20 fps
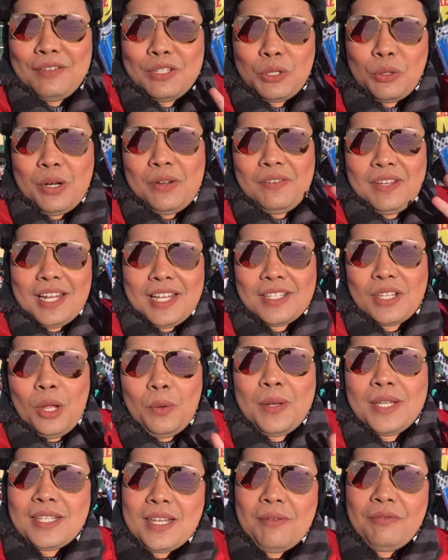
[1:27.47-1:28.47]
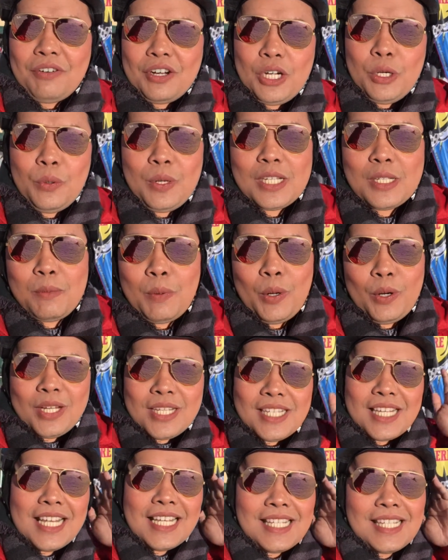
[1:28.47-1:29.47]
VitoriVita is always up for new
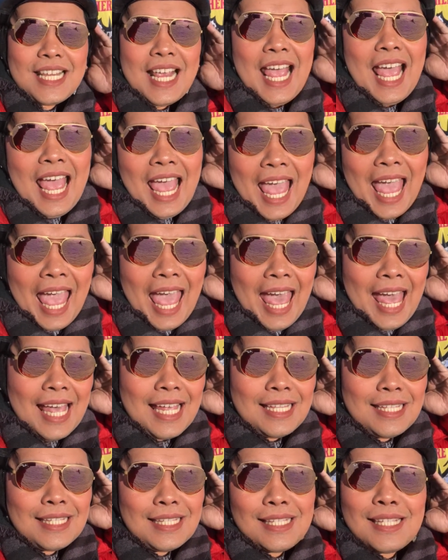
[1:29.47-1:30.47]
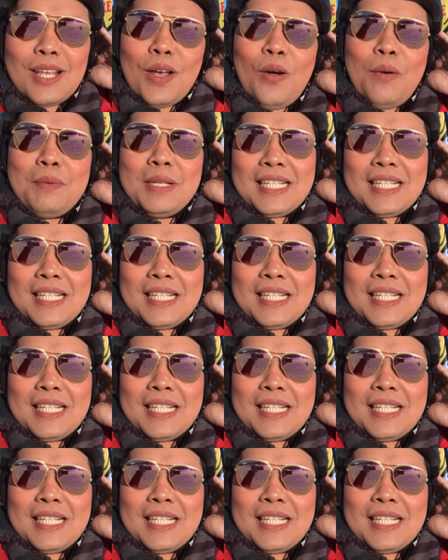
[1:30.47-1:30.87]
experiences, and so I'm